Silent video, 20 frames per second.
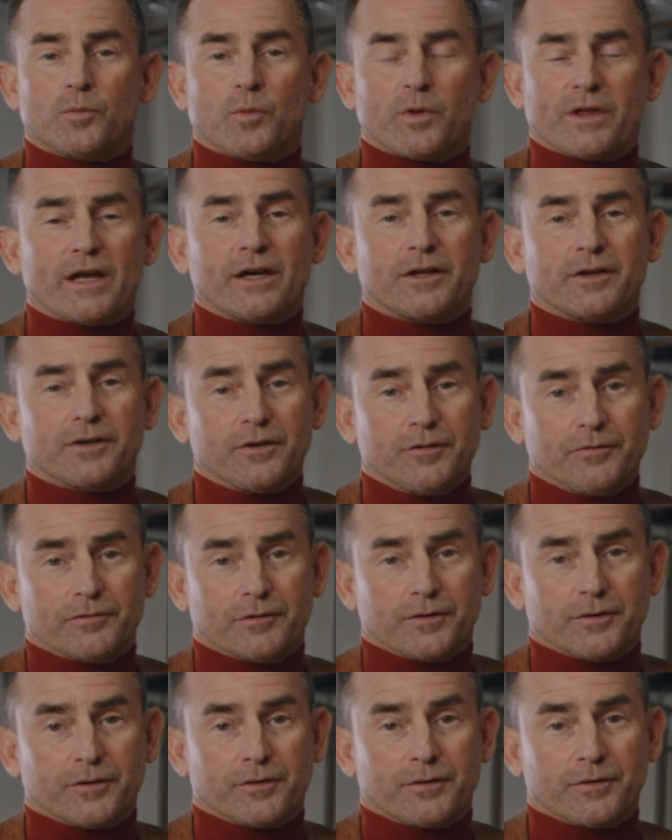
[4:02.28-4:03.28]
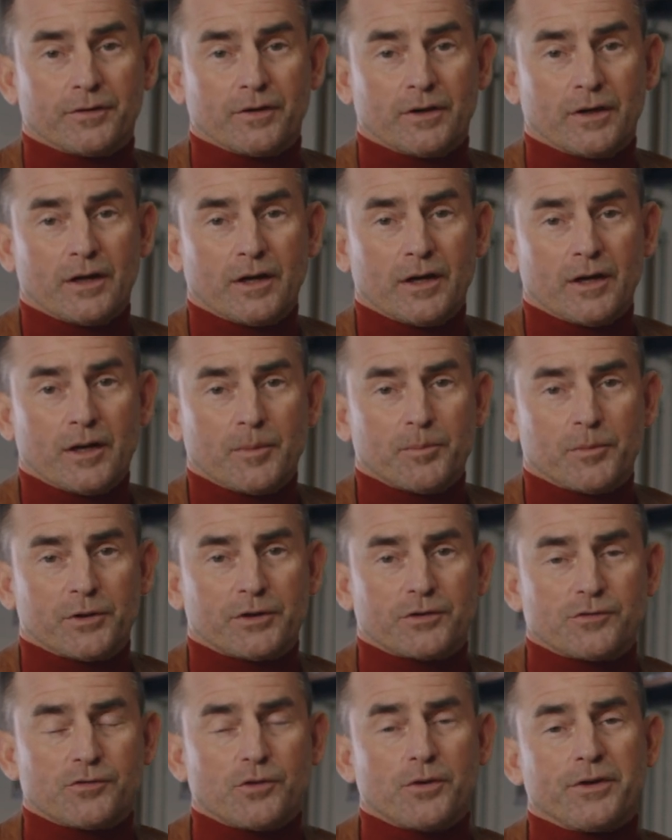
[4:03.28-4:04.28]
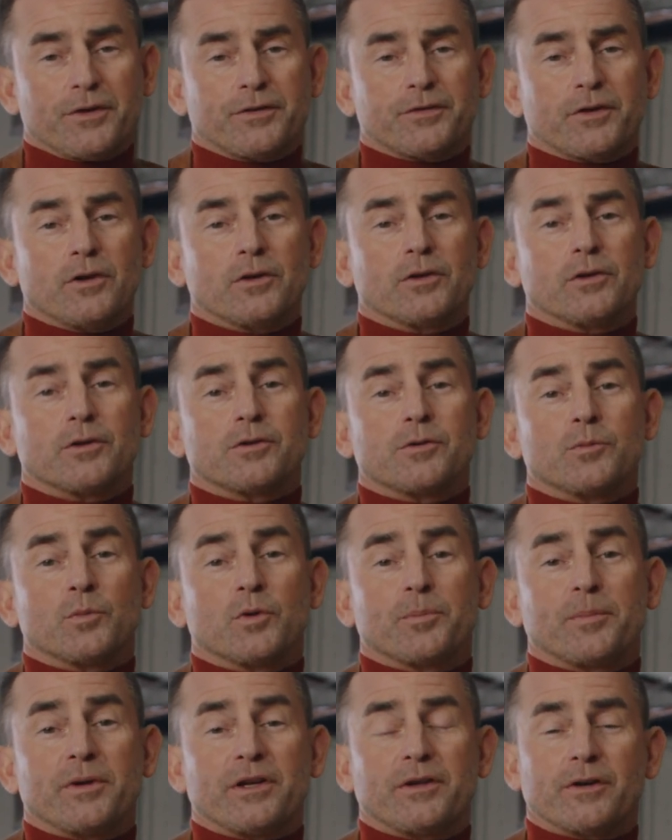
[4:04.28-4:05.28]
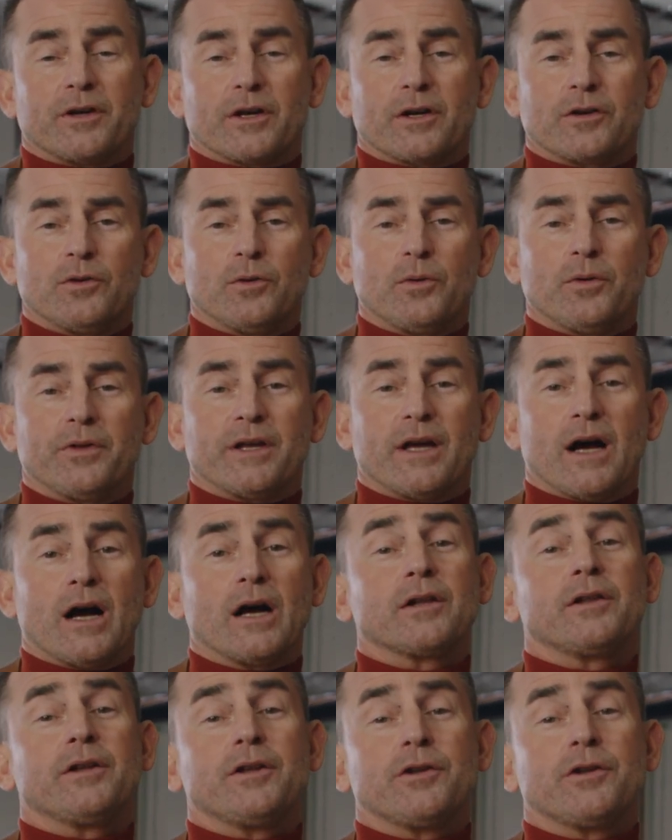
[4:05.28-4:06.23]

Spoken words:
without a difference, but to draw this conclusion would be to ignore the ugly